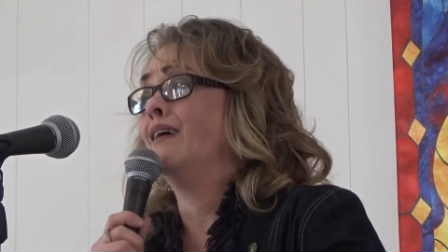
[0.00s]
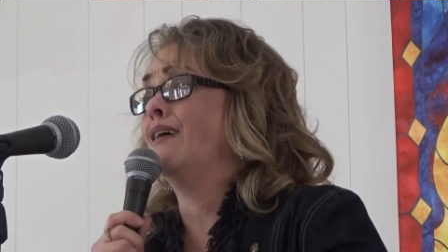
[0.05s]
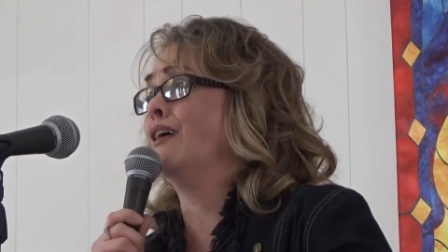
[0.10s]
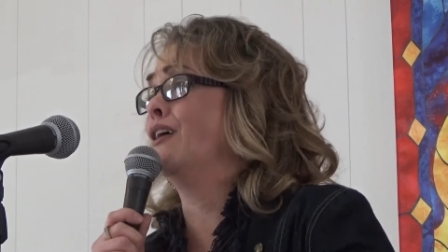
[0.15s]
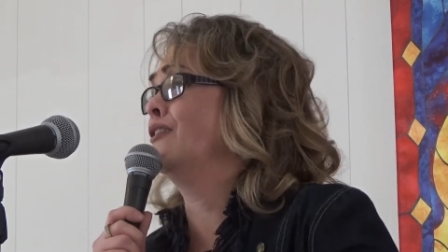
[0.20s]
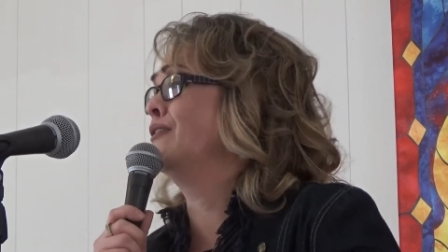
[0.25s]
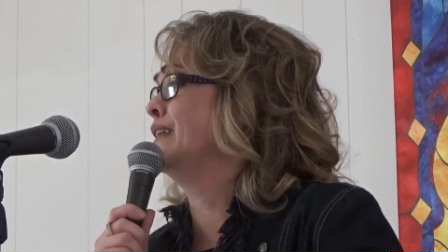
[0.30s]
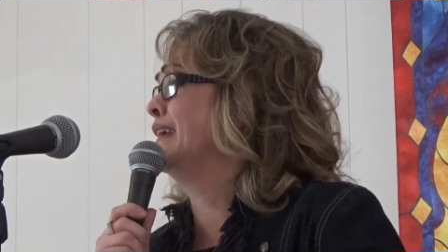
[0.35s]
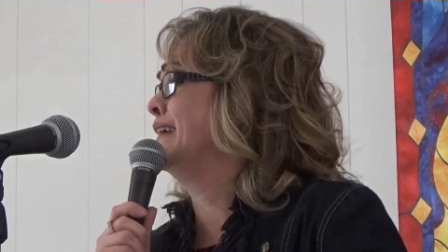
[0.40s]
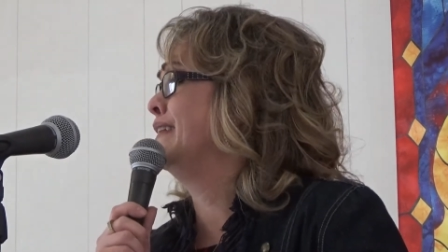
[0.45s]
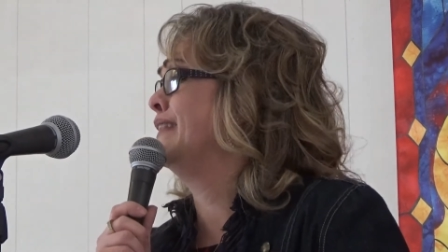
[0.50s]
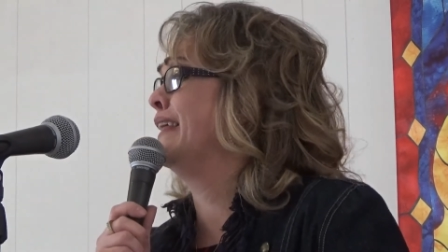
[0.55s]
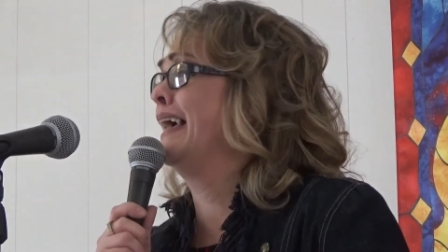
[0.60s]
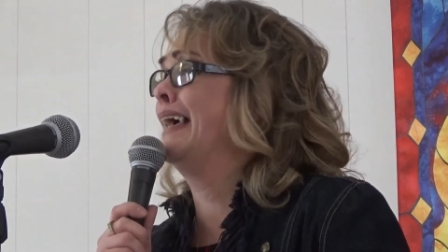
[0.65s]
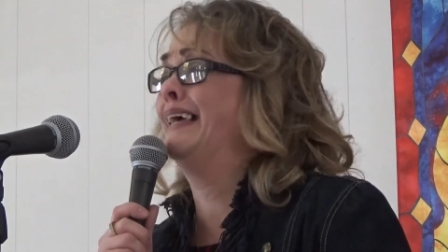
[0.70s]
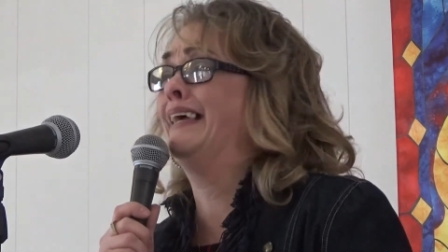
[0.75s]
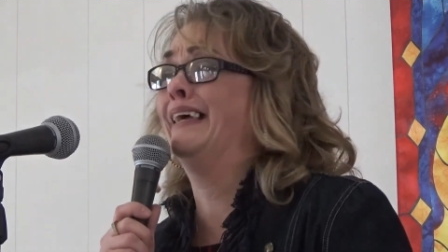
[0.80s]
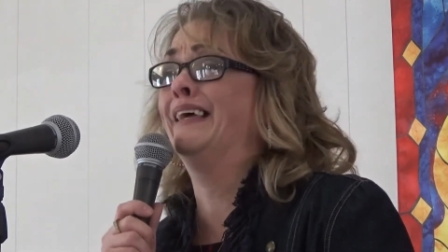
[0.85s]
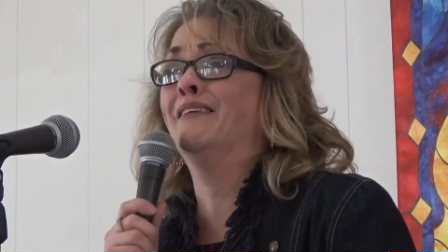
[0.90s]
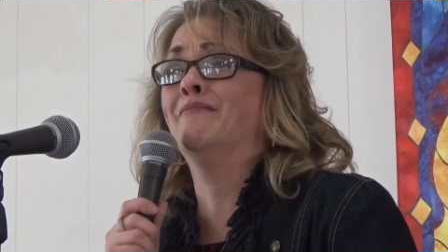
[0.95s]
Only
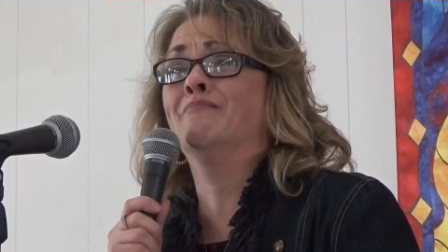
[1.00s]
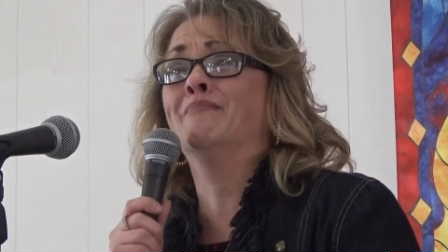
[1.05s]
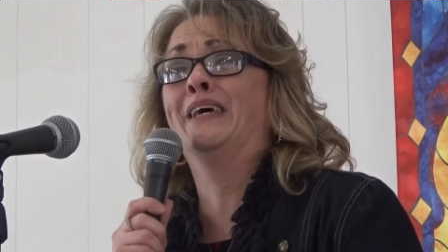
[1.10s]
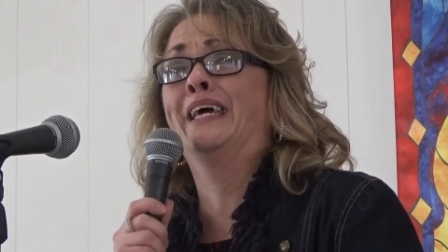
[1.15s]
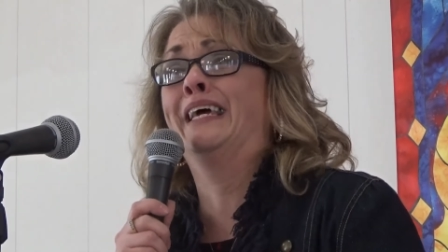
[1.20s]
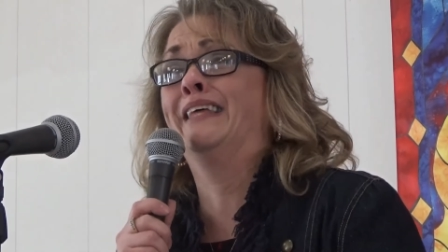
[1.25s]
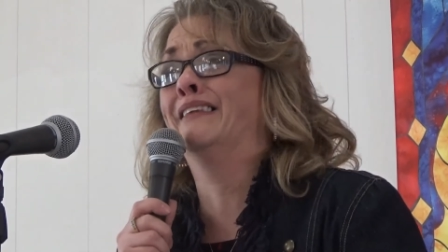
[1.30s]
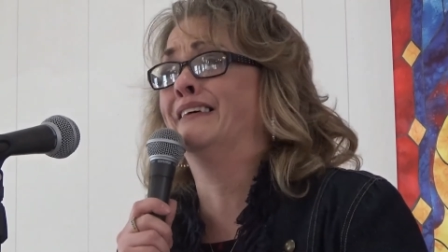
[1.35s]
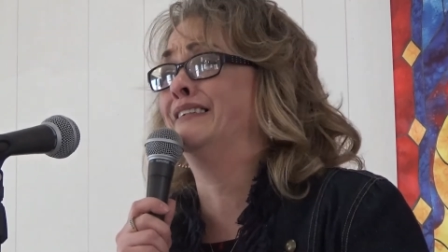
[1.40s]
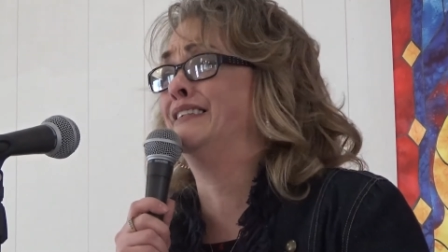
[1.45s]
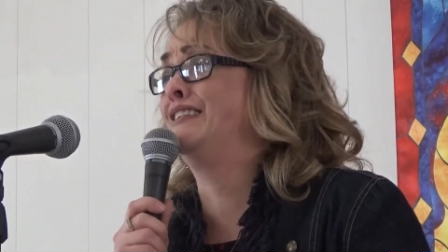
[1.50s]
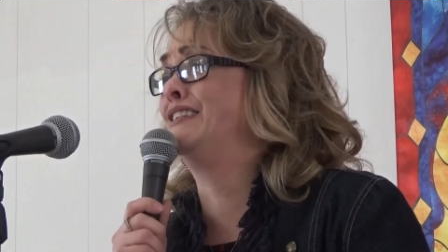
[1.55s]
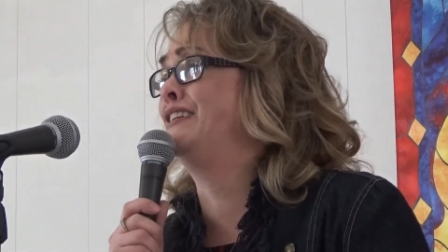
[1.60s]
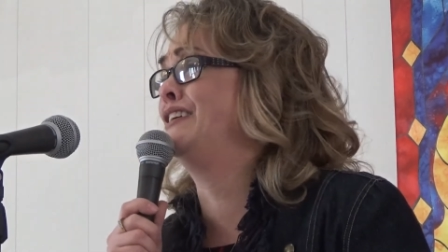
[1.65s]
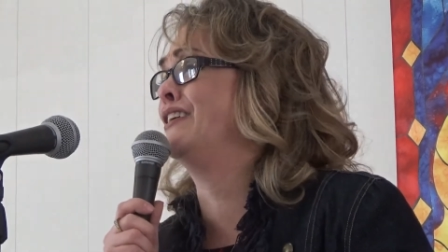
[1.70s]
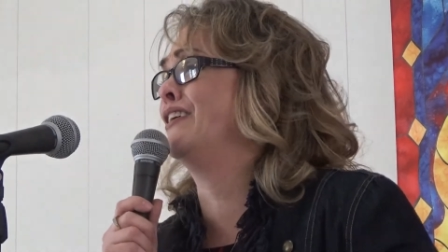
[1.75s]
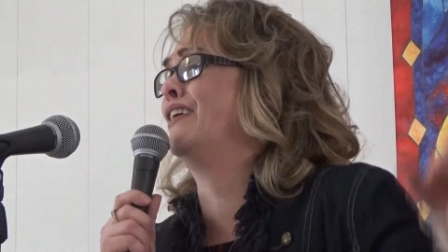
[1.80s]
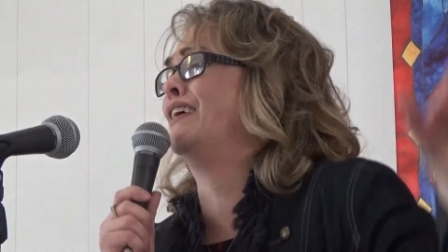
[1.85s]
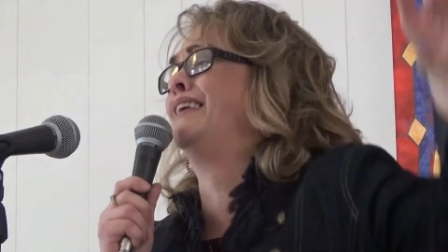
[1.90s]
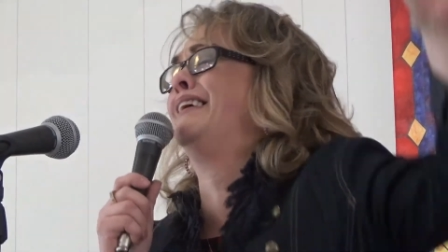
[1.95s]
thing in me that's
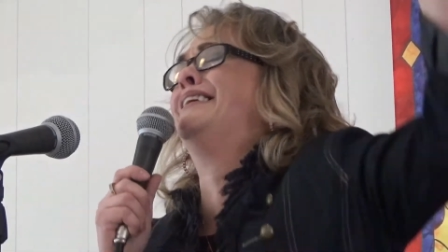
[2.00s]
good